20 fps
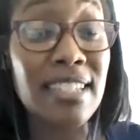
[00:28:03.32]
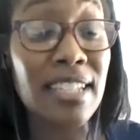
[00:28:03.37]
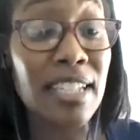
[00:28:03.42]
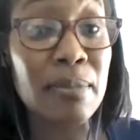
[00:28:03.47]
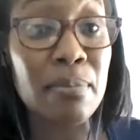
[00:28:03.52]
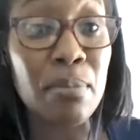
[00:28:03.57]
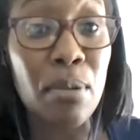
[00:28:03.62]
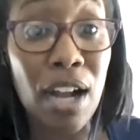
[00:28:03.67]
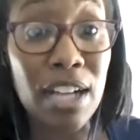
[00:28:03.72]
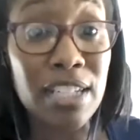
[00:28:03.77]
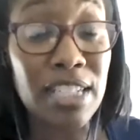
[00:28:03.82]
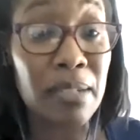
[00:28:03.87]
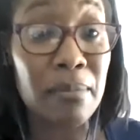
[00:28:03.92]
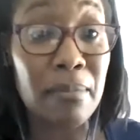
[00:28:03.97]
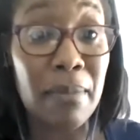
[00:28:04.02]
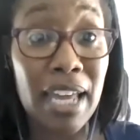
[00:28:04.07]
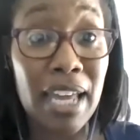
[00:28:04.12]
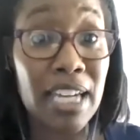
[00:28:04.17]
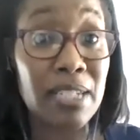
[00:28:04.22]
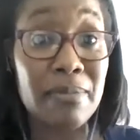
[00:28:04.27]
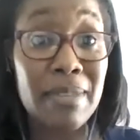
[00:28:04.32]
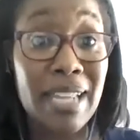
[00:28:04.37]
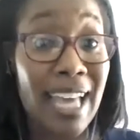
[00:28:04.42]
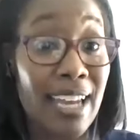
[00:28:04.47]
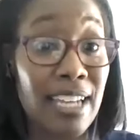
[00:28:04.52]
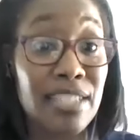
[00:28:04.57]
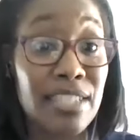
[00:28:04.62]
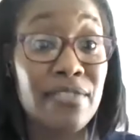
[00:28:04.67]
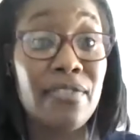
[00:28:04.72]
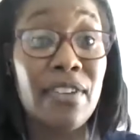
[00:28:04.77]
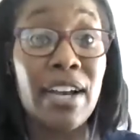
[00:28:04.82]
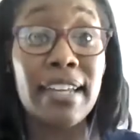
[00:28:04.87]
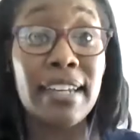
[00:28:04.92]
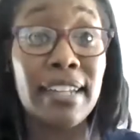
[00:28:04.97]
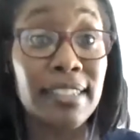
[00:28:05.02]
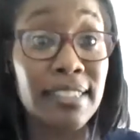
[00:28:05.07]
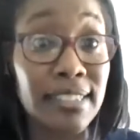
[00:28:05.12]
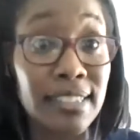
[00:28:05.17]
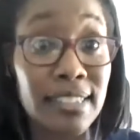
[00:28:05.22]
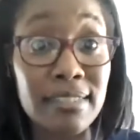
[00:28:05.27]
is project management at its
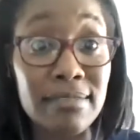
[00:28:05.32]
finest.